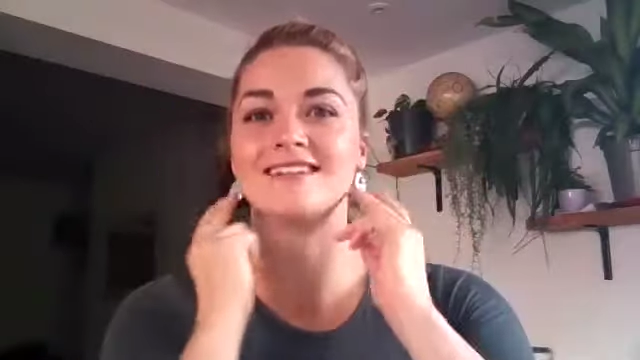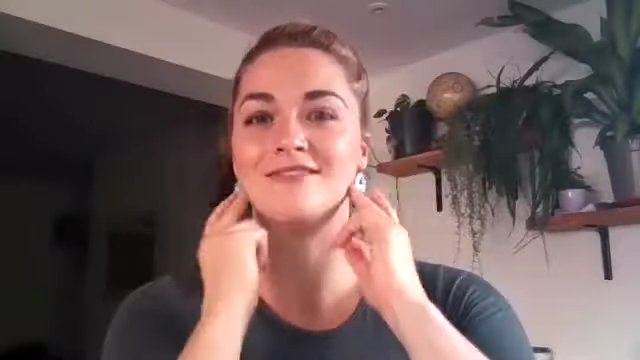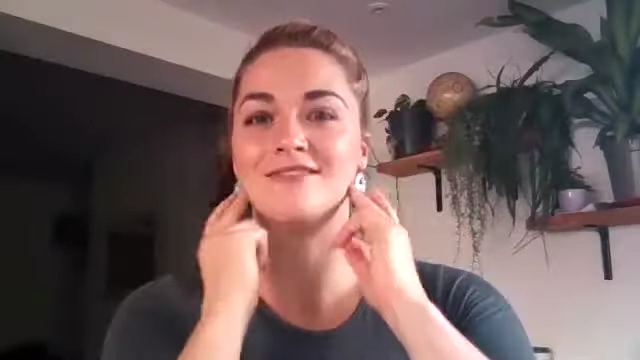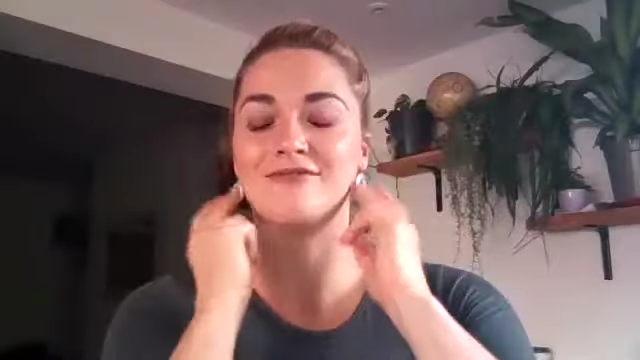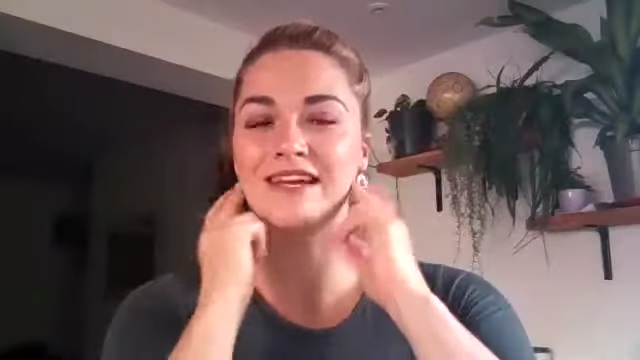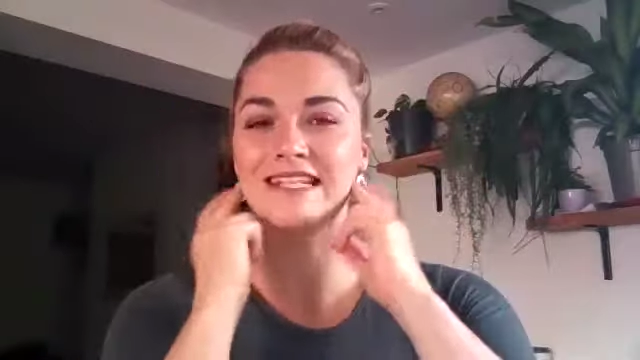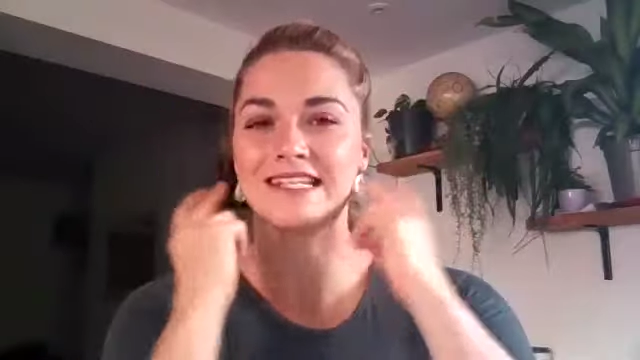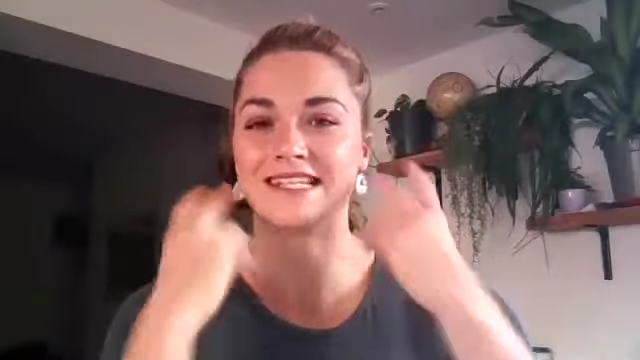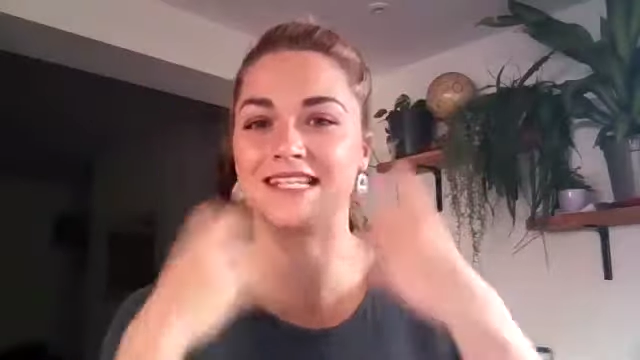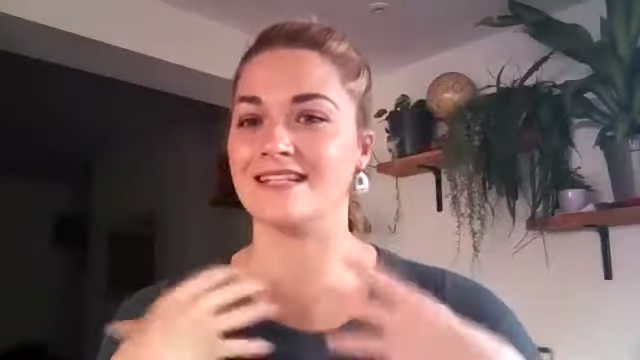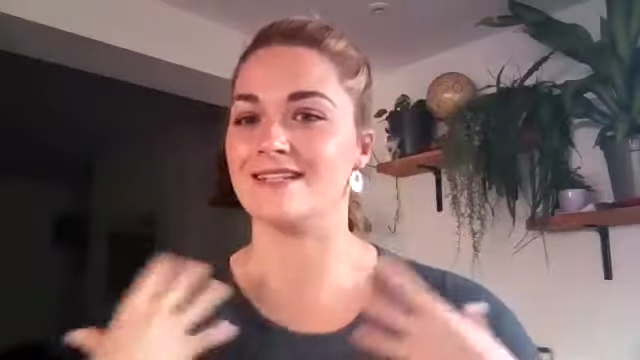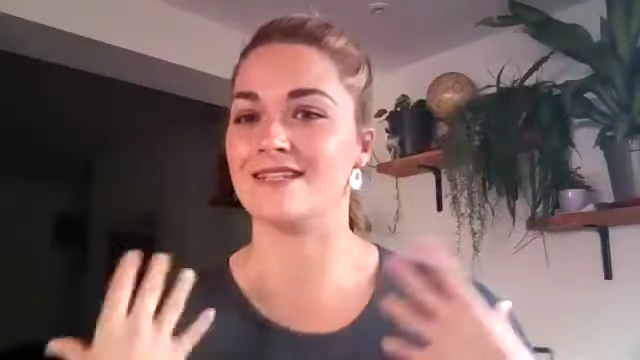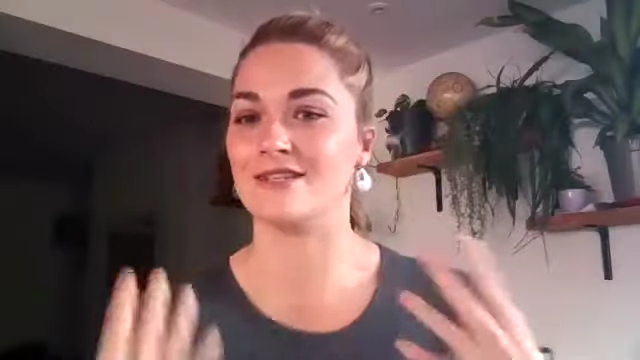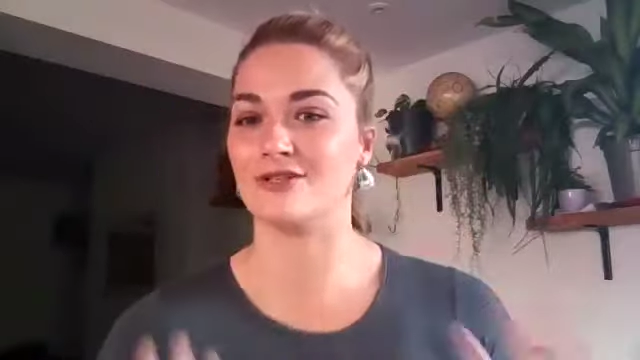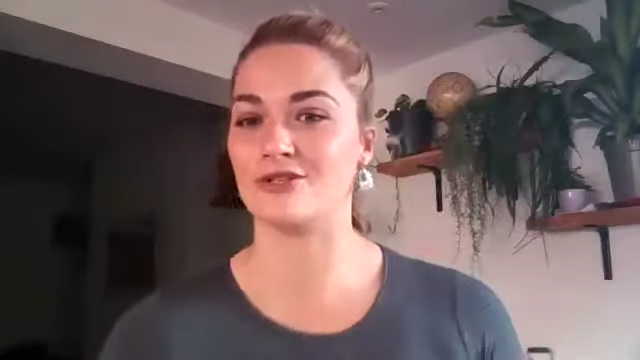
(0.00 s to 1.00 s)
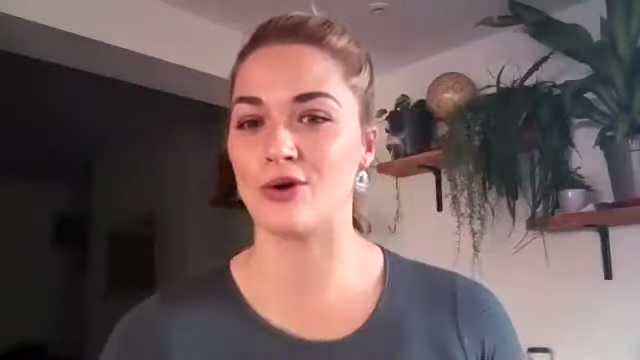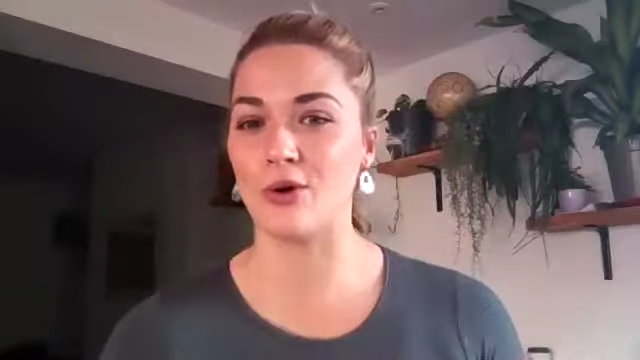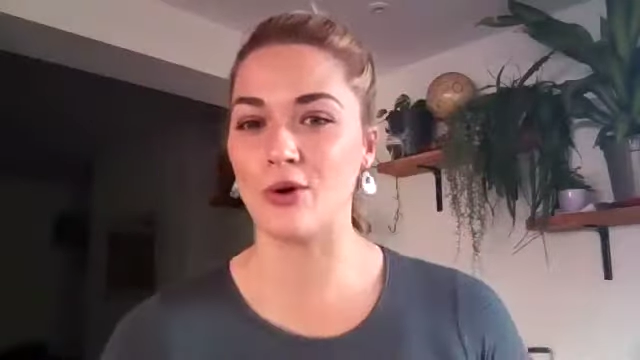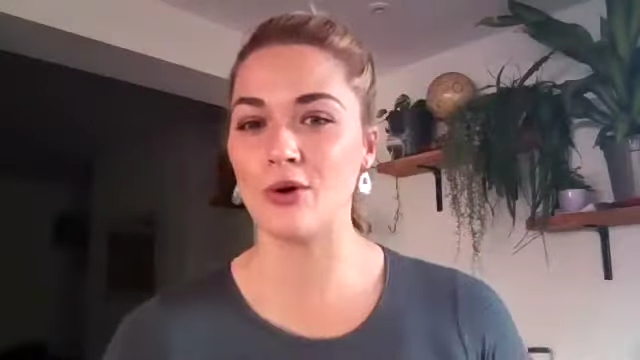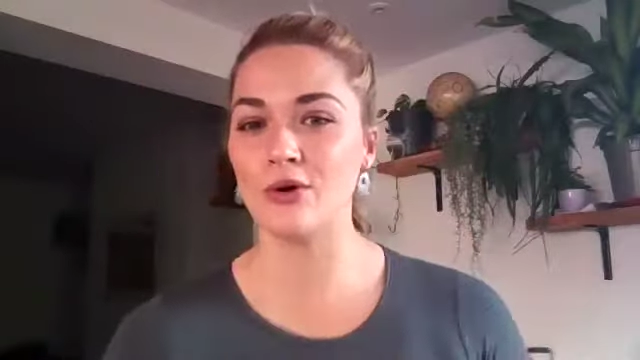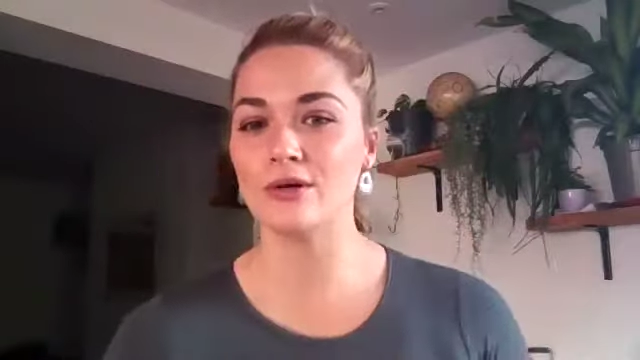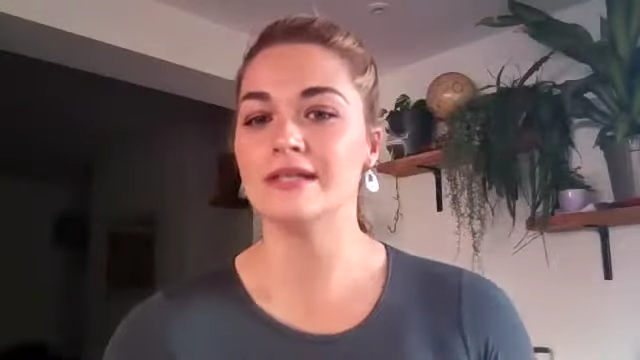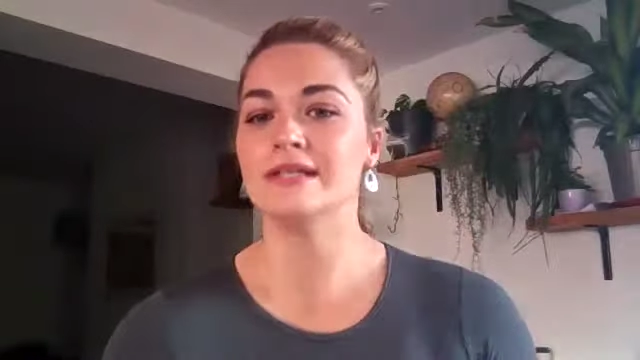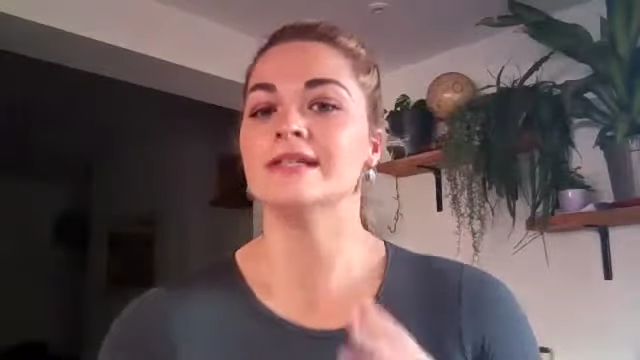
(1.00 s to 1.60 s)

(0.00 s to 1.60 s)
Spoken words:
and the face and into the jaw.